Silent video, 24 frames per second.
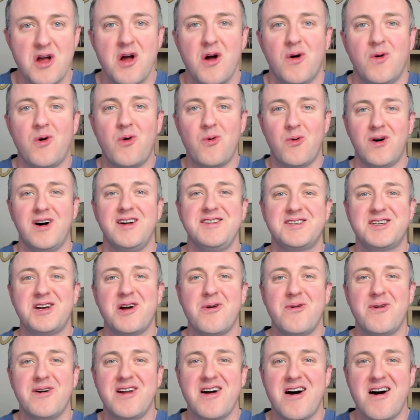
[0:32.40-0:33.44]
Well, what's
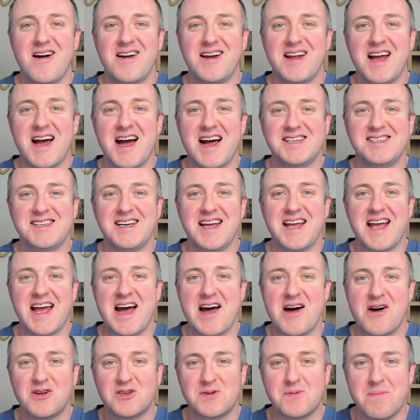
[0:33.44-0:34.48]
going on, guys and
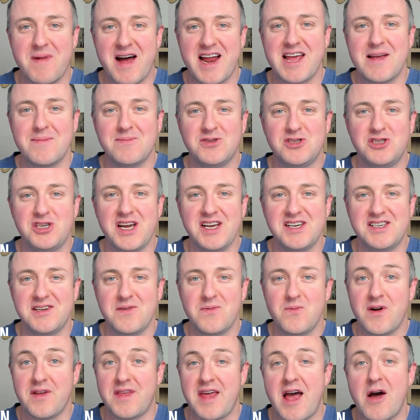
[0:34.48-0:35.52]
gals? My name is Jason
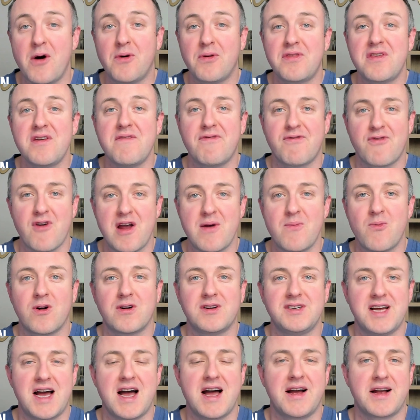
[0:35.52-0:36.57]
with
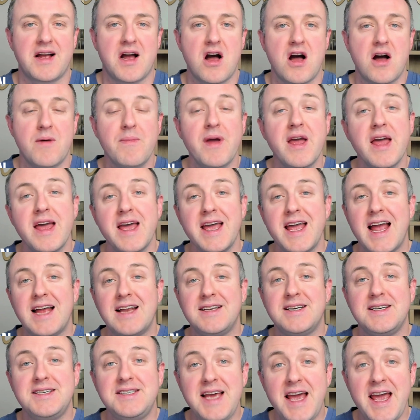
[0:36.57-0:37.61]
HealthyFramework.com, and
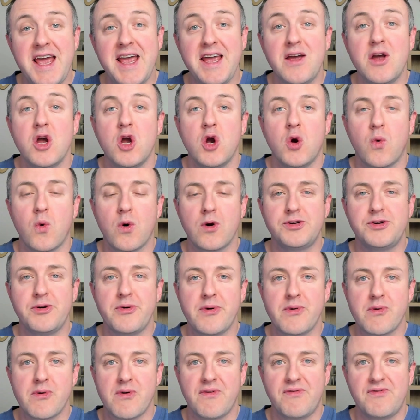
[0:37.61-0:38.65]
today we're doing
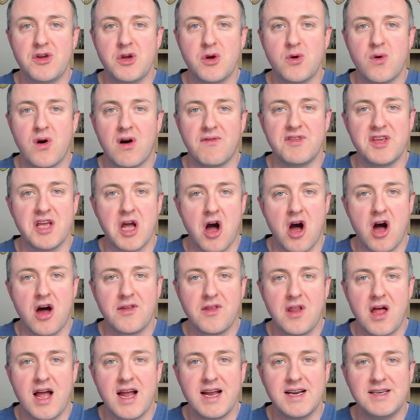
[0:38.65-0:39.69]
a review of the
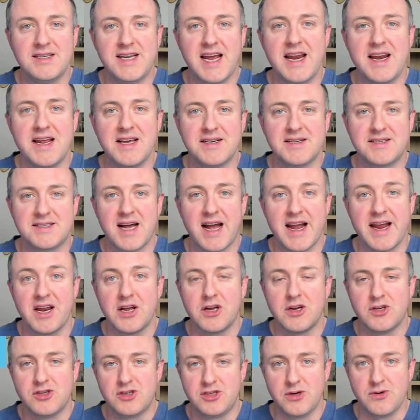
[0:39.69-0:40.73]
online dating site
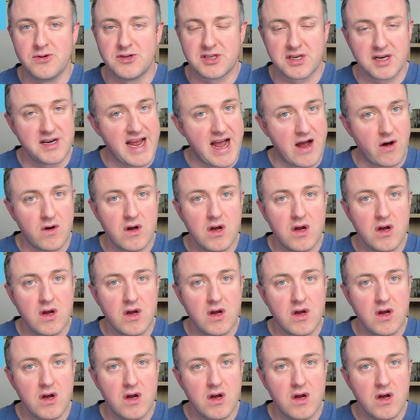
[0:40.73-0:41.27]
Zoosk. Now,